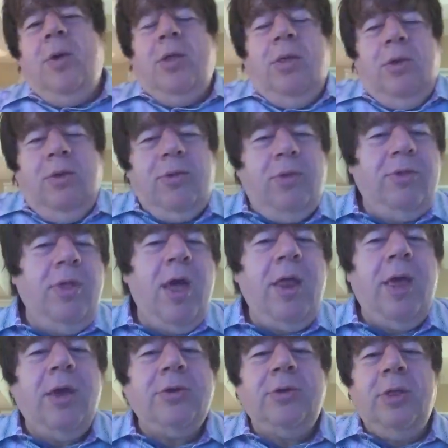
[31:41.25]
win-lose is
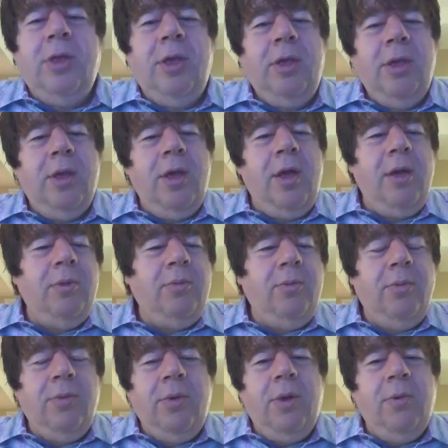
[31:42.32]
not actually you
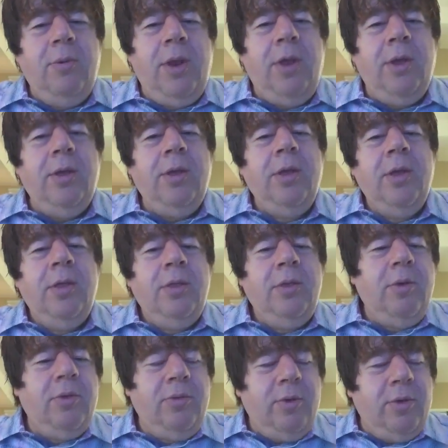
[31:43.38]
know, winning.
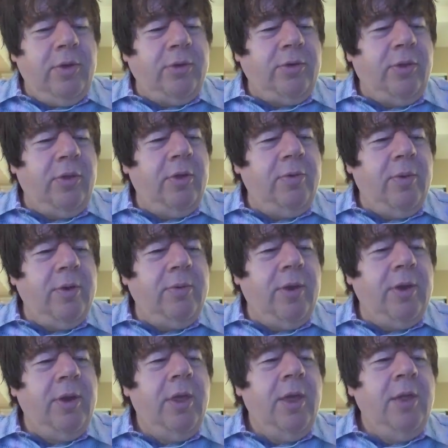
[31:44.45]
There is such a thing as
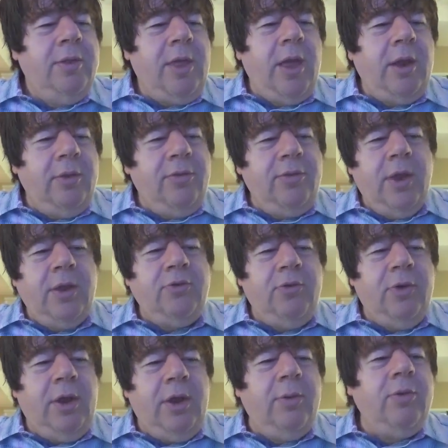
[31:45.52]
win-win. That insane
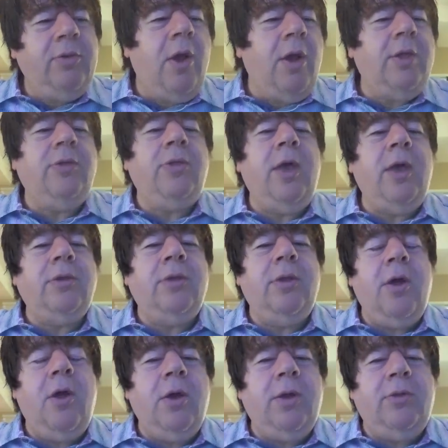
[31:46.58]
treaty was
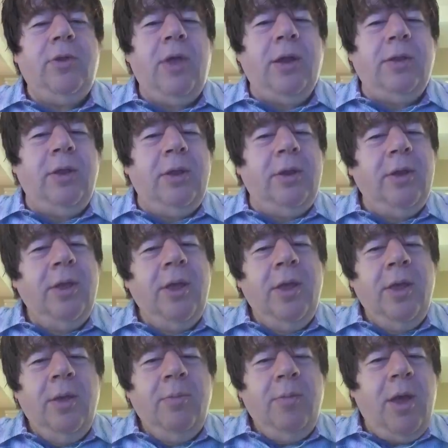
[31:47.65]
architected
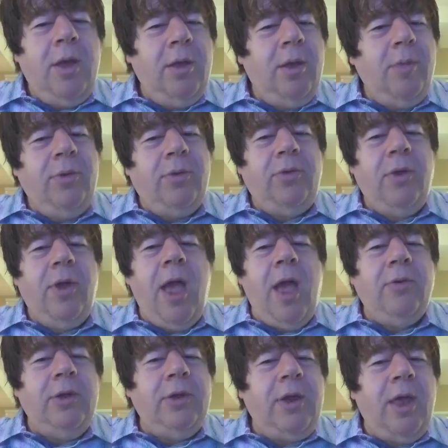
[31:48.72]
by a Mr.
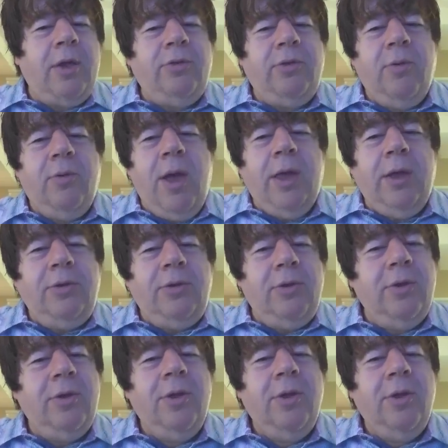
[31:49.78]
Harry Dexter White,